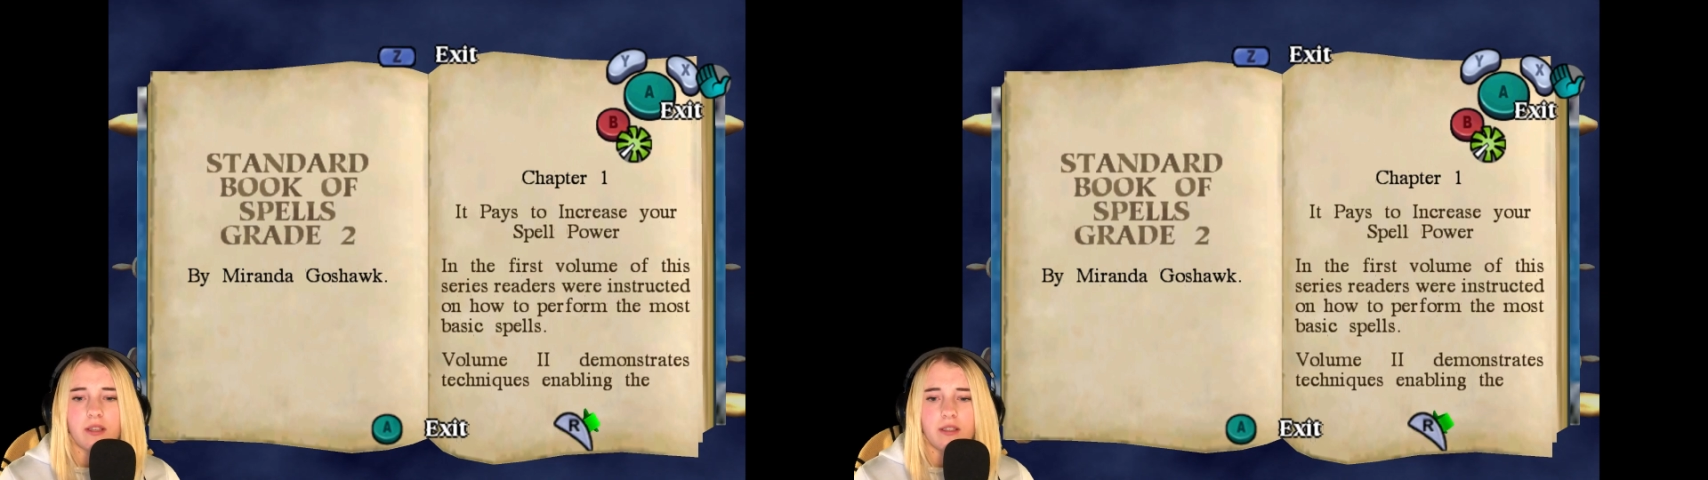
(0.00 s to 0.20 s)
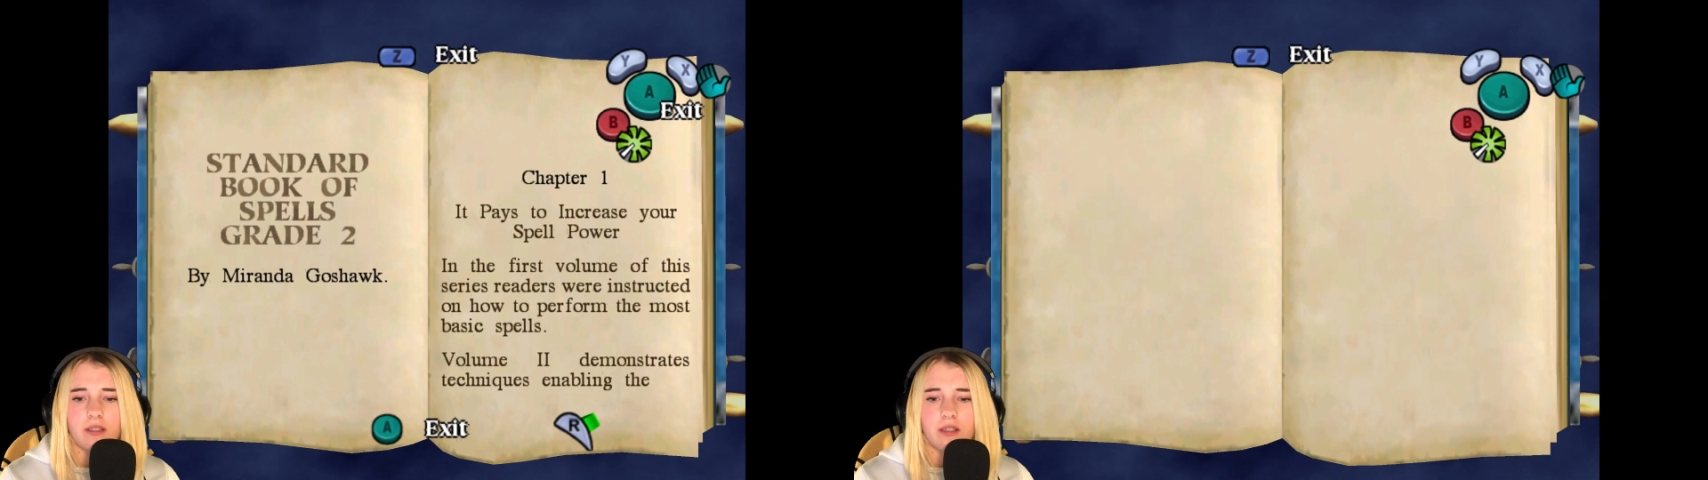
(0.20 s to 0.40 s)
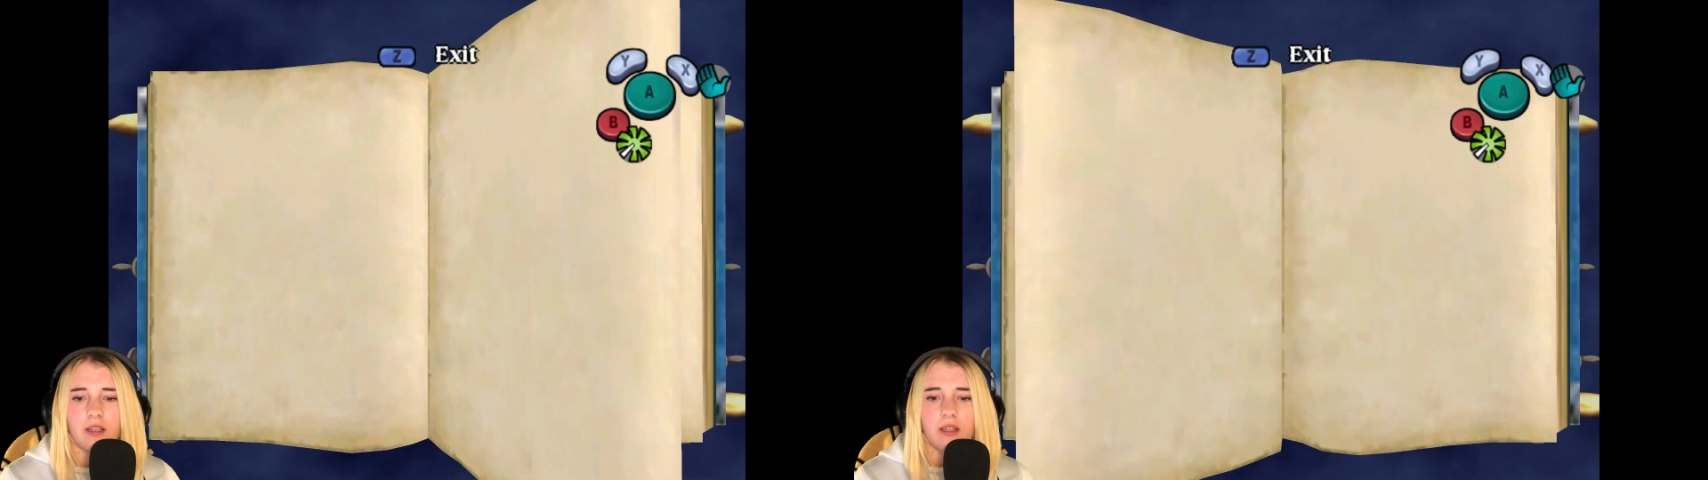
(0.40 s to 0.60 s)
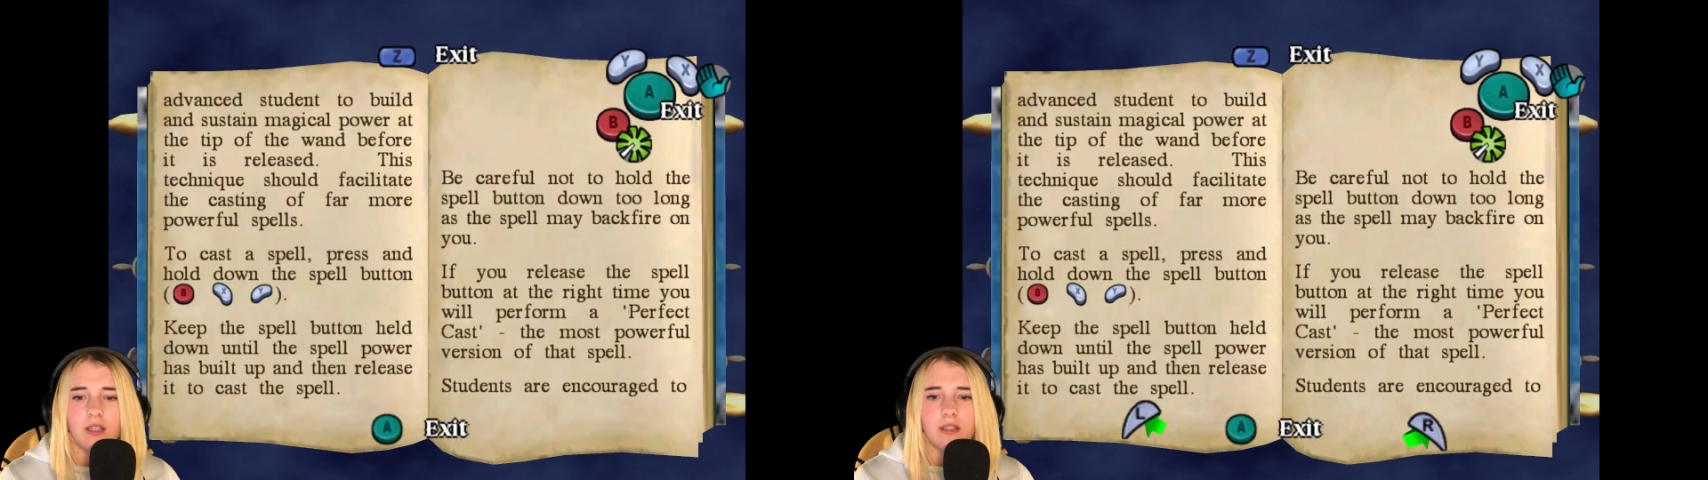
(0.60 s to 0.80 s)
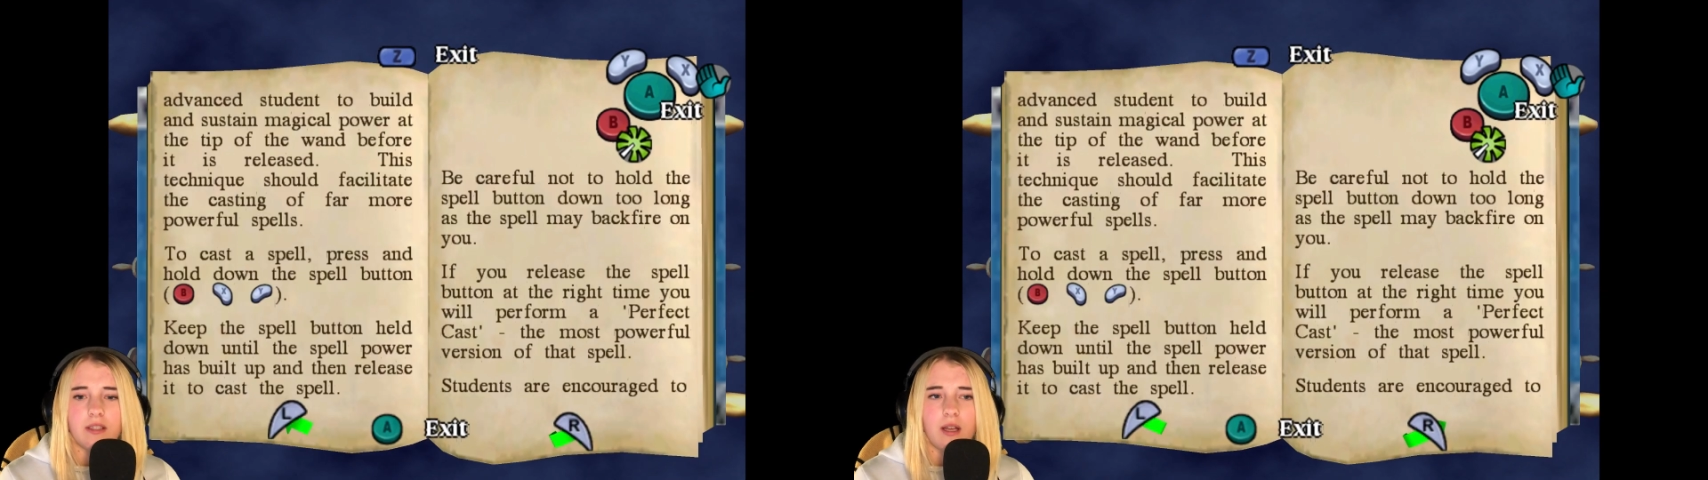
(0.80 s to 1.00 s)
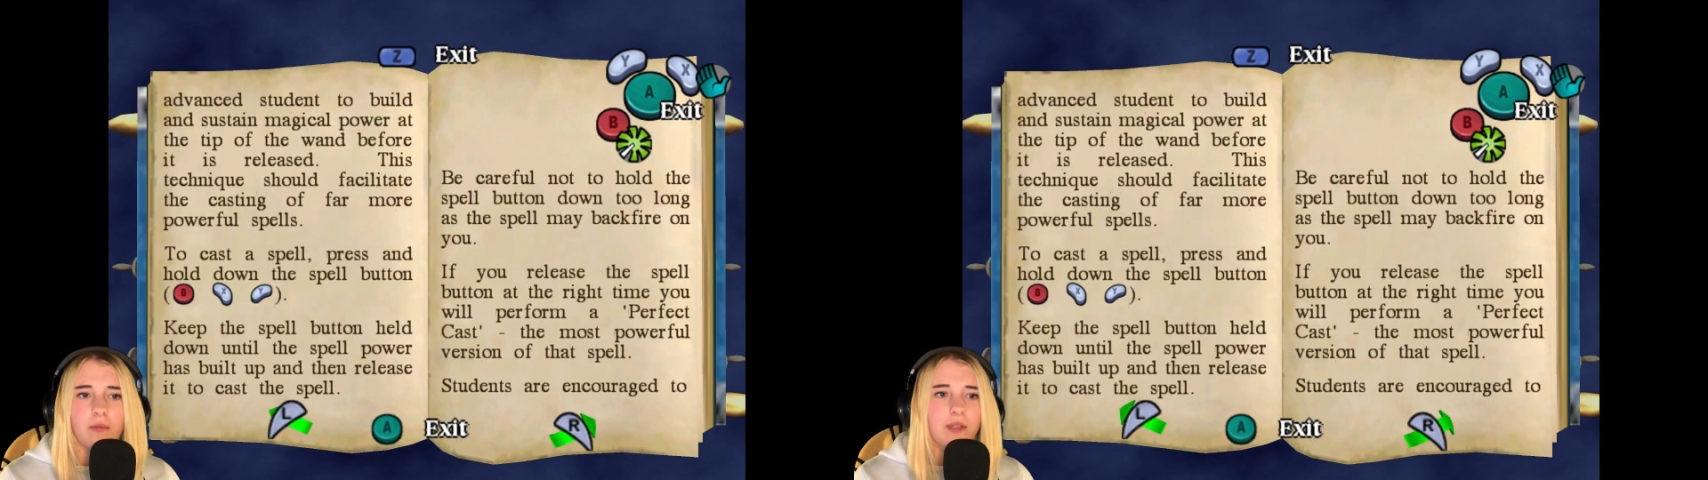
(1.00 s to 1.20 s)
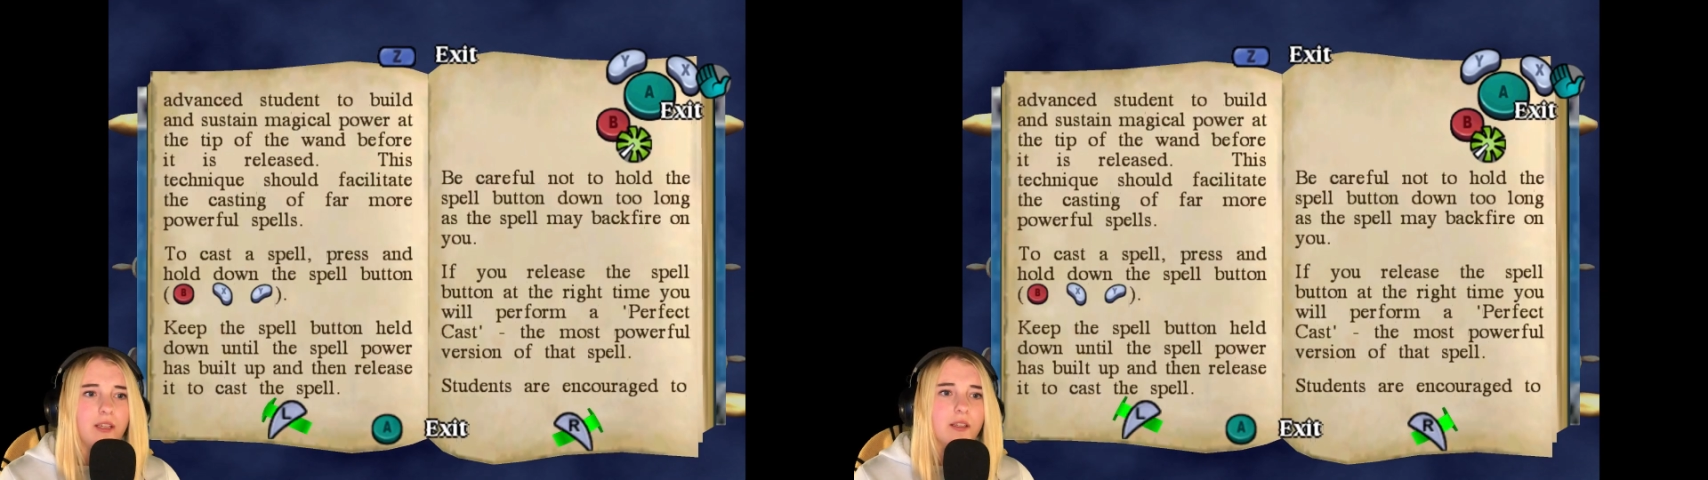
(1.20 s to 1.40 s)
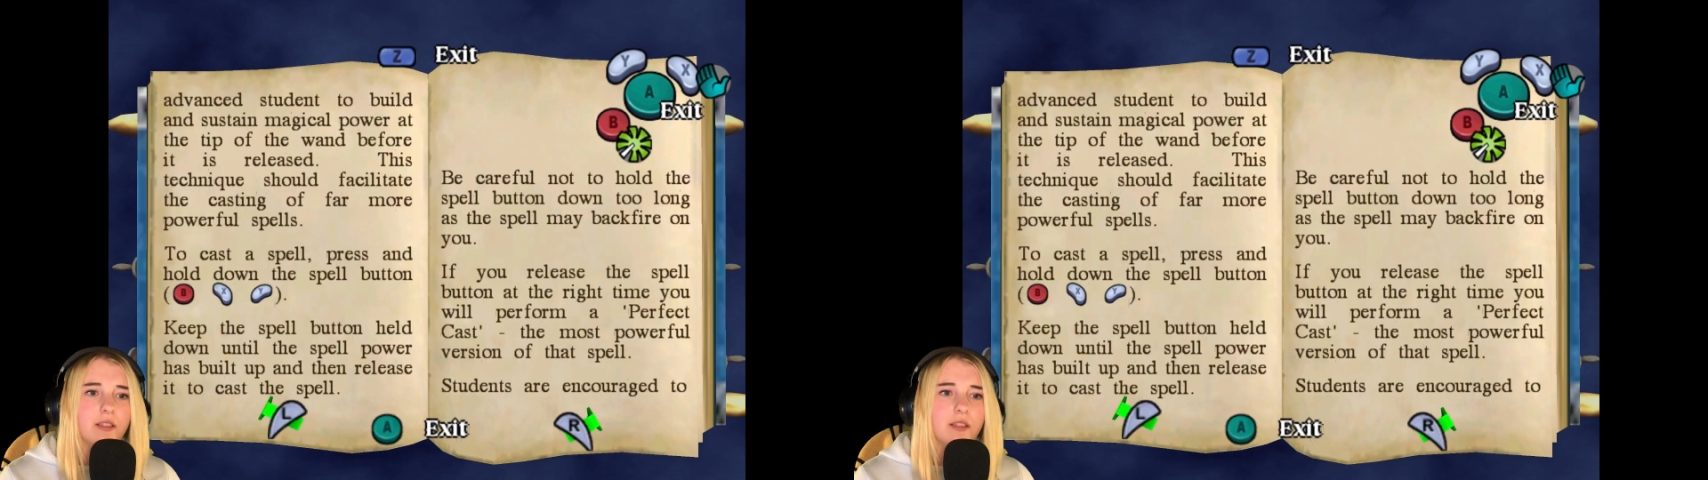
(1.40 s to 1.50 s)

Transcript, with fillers: enabling